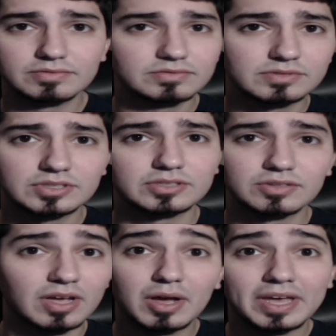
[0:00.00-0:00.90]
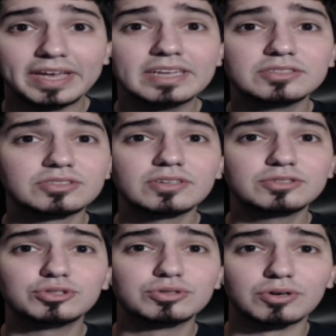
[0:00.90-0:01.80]
just insert
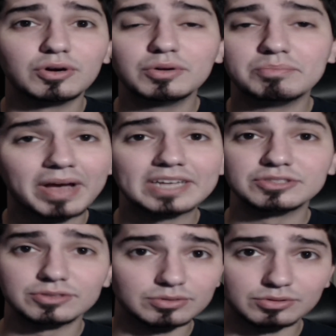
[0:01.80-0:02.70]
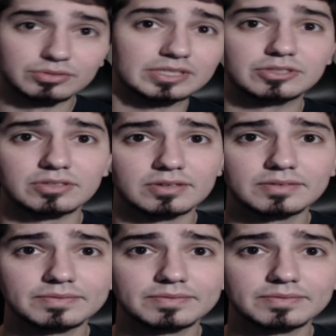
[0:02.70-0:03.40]
your own magical creature.